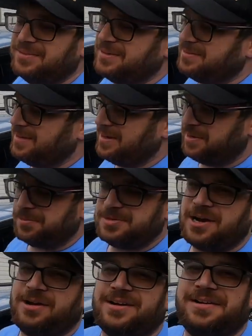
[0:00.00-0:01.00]
We ended up
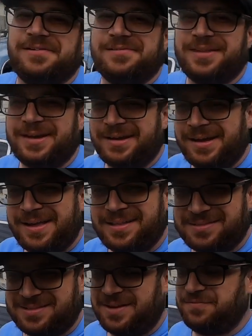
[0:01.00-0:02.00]
talking and everything.
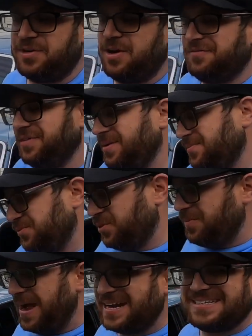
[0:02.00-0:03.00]
Left off.
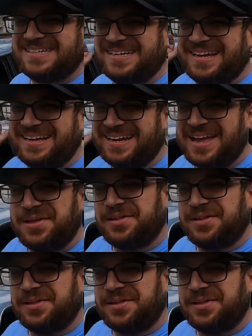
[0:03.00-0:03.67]
We're back today.